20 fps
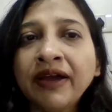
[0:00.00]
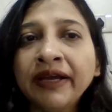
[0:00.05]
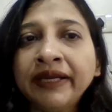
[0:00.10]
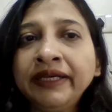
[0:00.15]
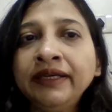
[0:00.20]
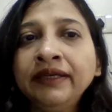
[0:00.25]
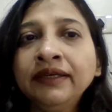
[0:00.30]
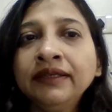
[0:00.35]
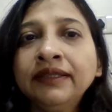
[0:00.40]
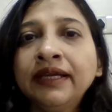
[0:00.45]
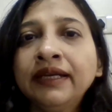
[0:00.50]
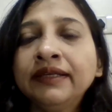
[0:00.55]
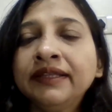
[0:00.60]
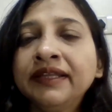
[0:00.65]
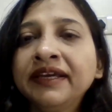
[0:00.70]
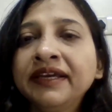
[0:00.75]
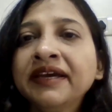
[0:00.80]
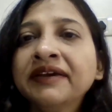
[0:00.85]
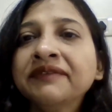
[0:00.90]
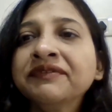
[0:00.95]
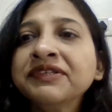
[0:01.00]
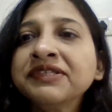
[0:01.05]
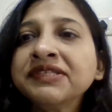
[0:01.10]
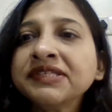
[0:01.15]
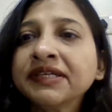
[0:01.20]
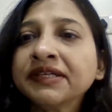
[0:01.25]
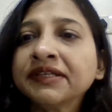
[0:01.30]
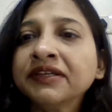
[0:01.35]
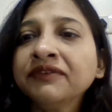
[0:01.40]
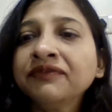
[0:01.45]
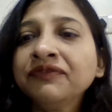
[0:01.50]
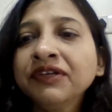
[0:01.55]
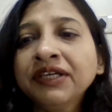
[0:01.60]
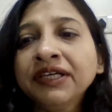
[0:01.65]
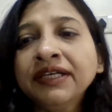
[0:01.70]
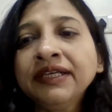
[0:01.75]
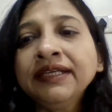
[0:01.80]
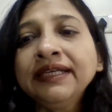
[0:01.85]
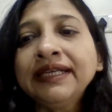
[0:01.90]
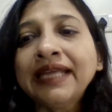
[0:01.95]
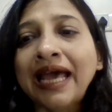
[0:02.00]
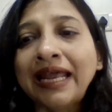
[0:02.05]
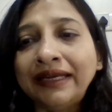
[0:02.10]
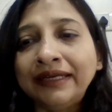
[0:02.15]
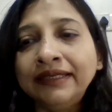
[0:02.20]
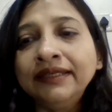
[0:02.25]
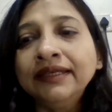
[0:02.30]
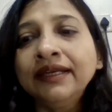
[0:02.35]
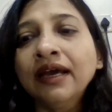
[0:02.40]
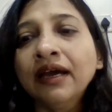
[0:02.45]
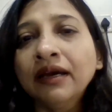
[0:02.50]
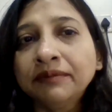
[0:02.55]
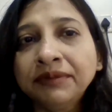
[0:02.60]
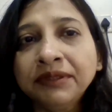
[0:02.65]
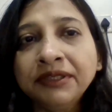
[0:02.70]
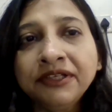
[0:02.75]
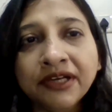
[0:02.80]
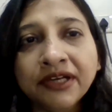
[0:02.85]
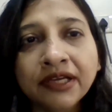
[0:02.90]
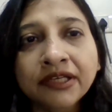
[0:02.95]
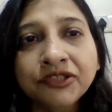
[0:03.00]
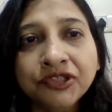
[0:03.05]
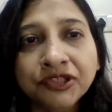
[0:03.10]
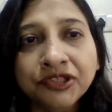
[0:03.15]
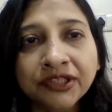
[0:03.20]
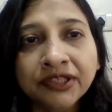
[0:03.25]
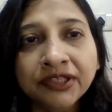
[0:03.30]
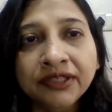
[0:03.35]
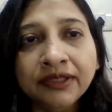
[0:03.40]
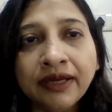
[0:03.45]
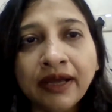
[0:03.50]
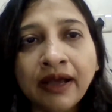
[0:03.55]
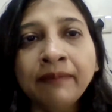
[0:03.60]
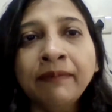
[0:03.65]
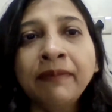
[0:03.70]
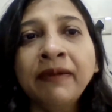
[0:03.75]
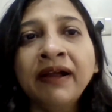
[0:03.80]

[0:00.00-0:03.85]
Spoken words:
they find that they have a significant talent arbitrage here